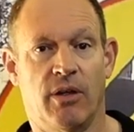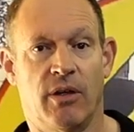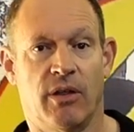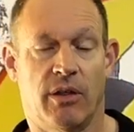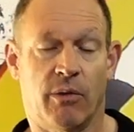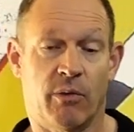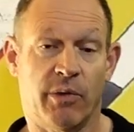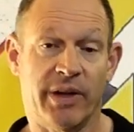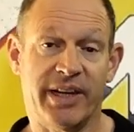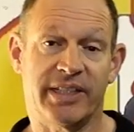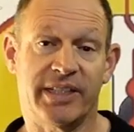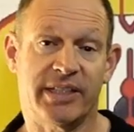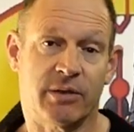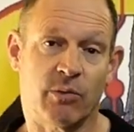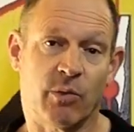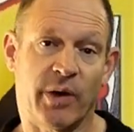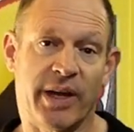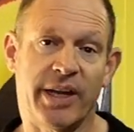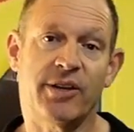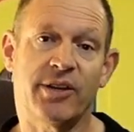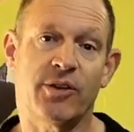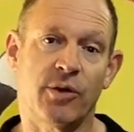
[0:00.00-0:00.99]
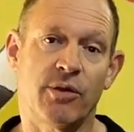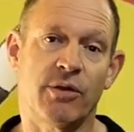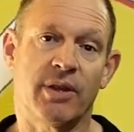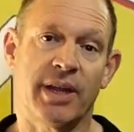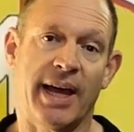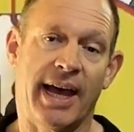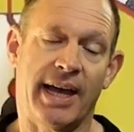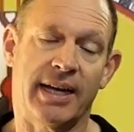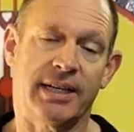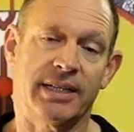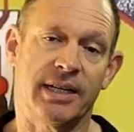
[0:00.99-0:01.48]
The reason we do
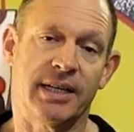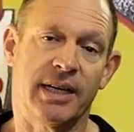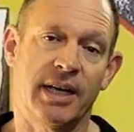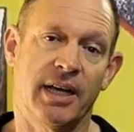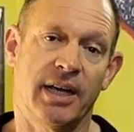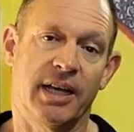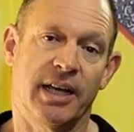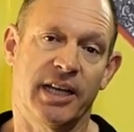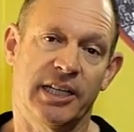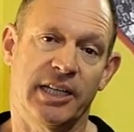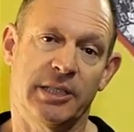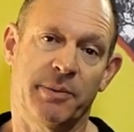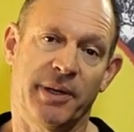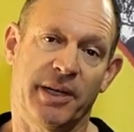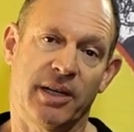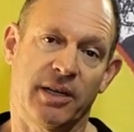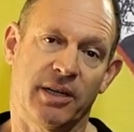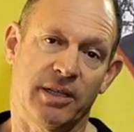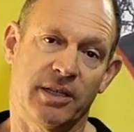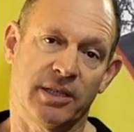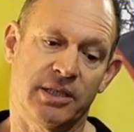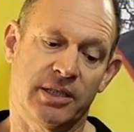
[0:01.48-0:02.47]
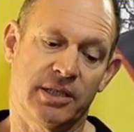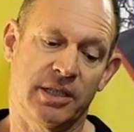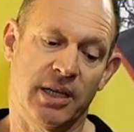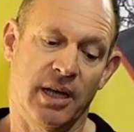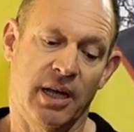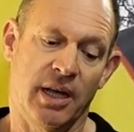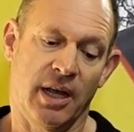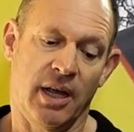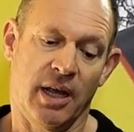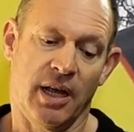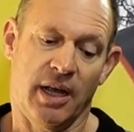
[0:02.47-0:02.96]
that is because
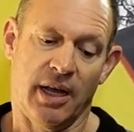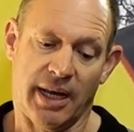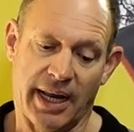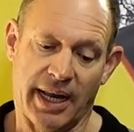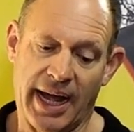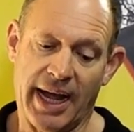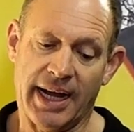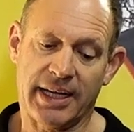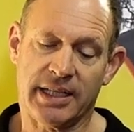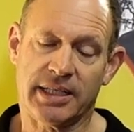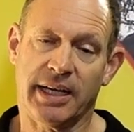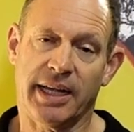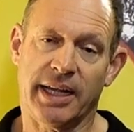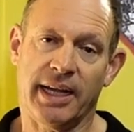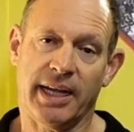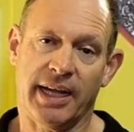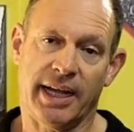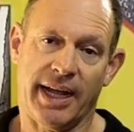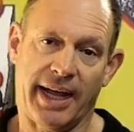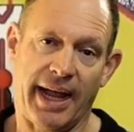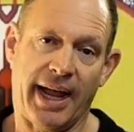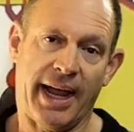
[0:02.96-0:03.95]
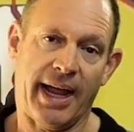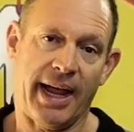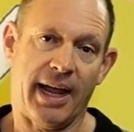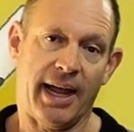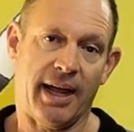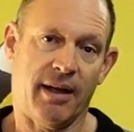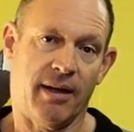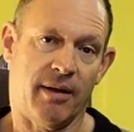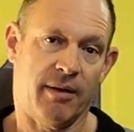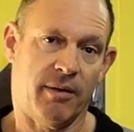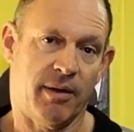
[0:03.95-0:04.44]
largely
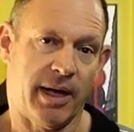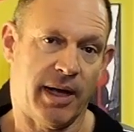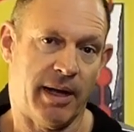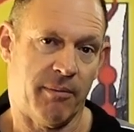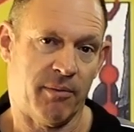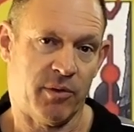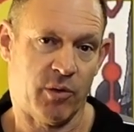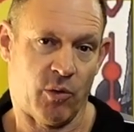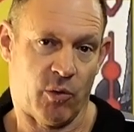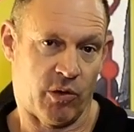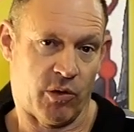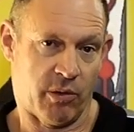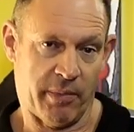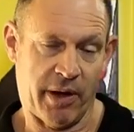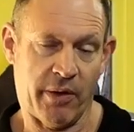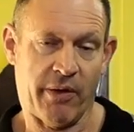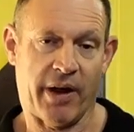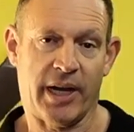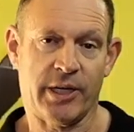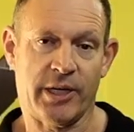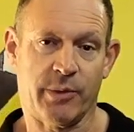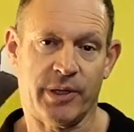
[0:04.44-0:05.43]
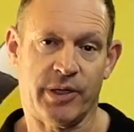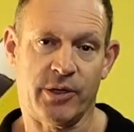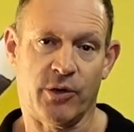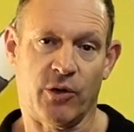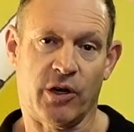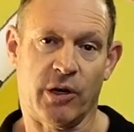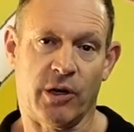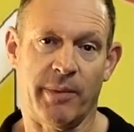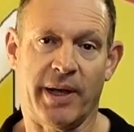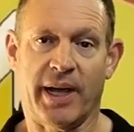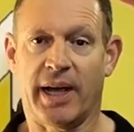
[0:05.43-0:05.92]
air, um, or the mirage we're
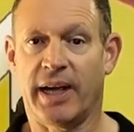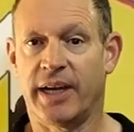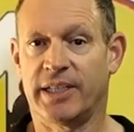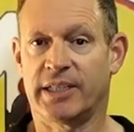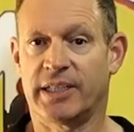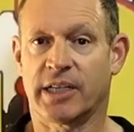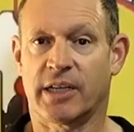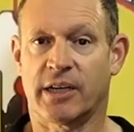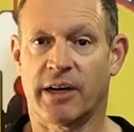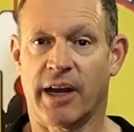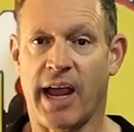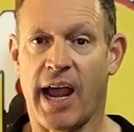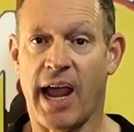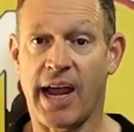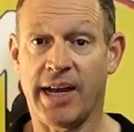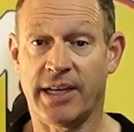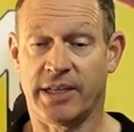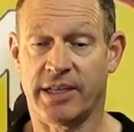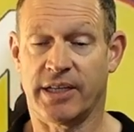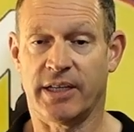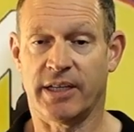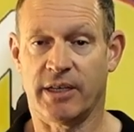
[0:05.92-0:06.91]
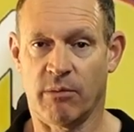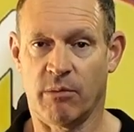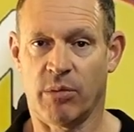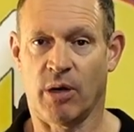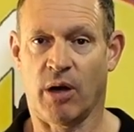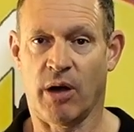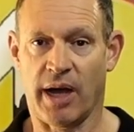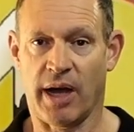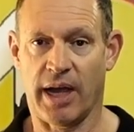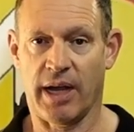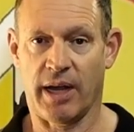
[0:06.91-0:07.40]
talking about, is created
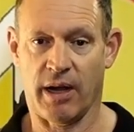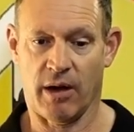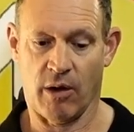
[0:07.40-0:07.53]
by